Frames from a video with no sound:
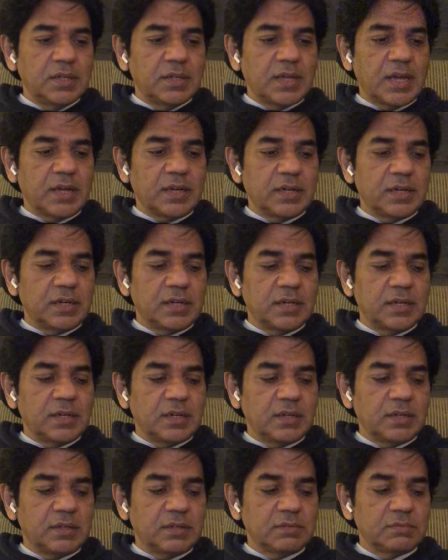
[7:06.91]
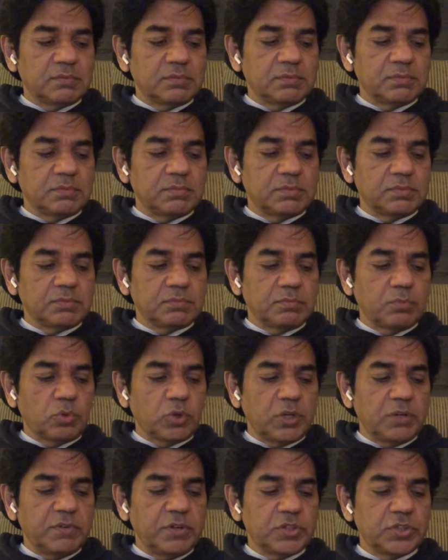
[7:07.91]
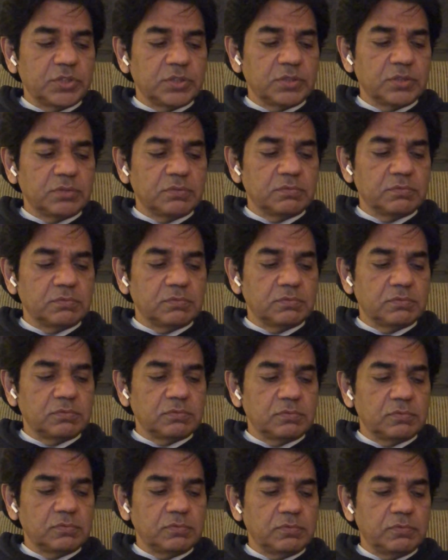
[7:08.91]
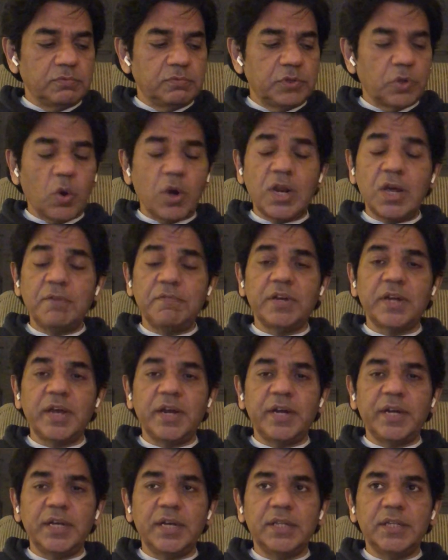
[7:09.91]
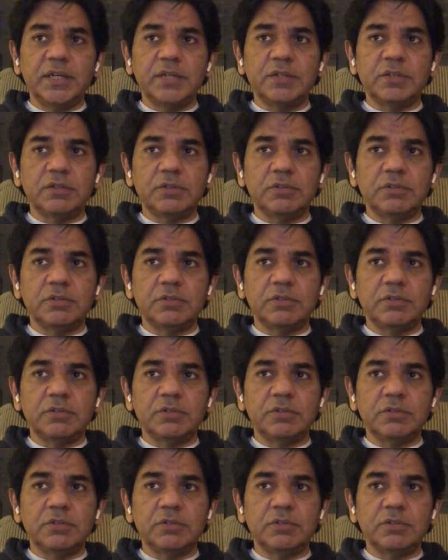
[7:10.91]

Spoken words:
and motivation, we all have an idea that